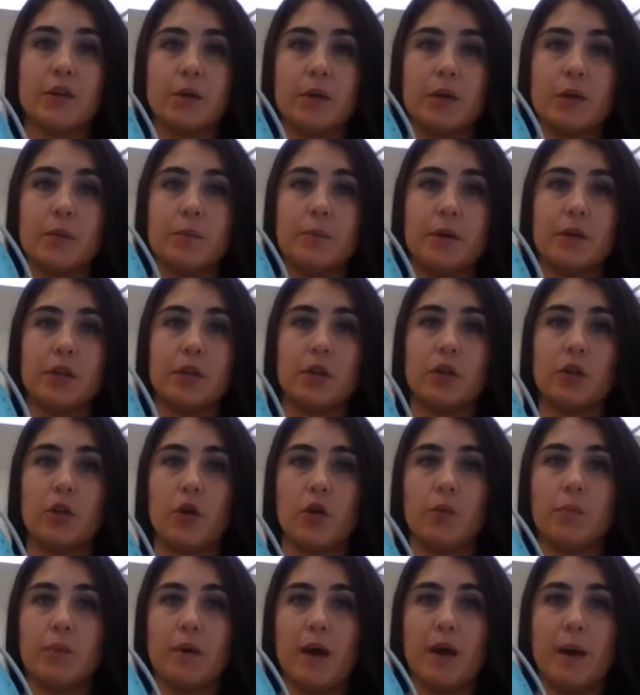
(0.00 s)
So I'm going to put the
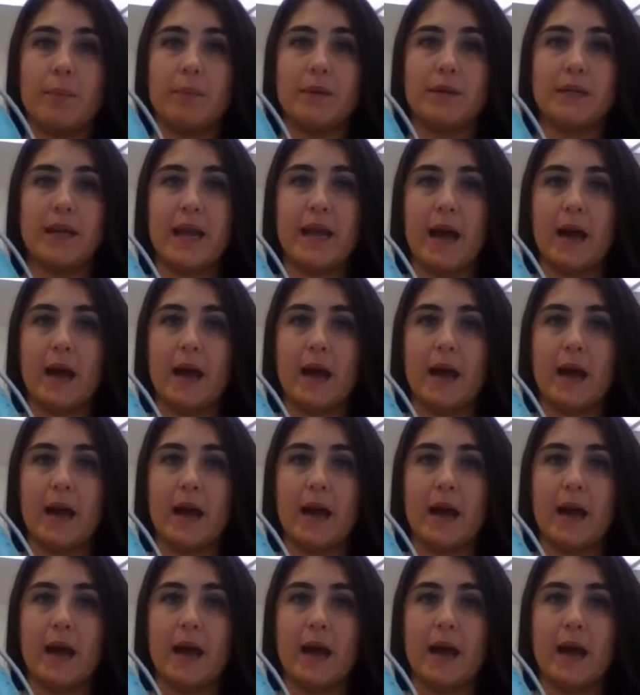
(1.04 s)
globe up and